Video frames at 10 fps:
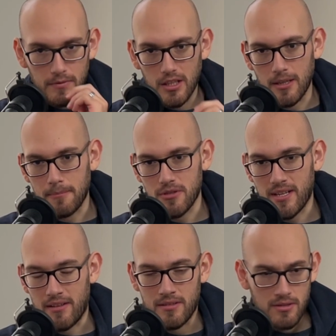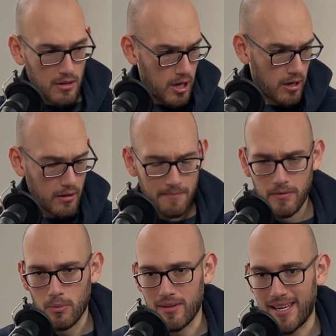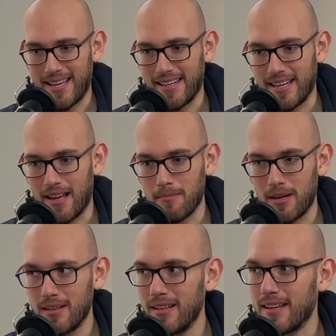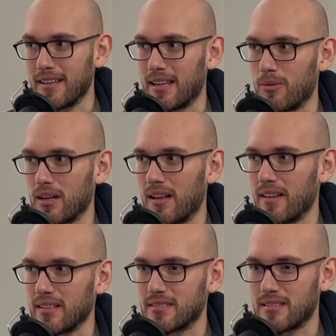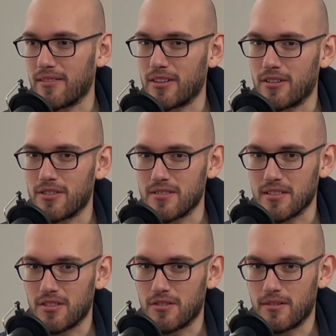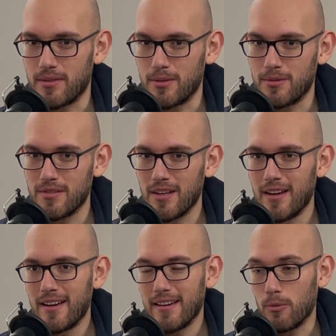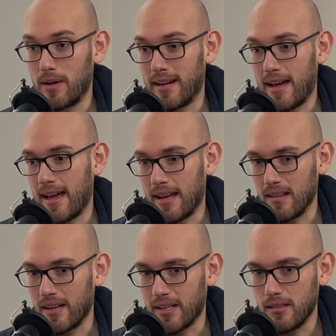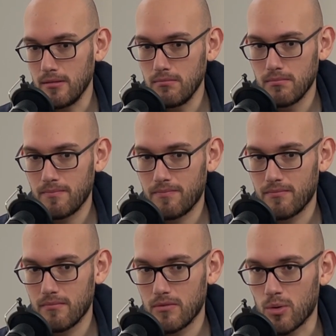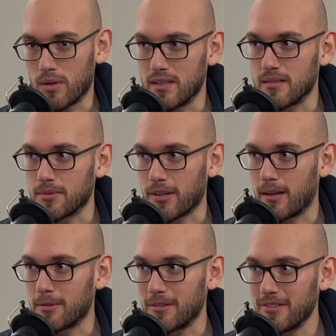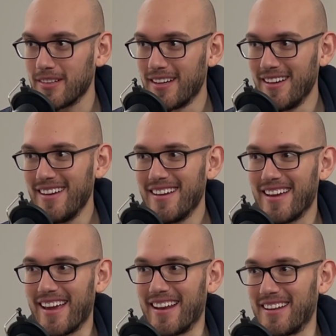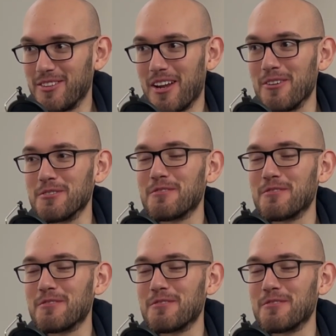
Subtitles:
couples challenge with Andy and Alma, and that one got like 700, 600 views when I had like 20 subscribers. And dude, I was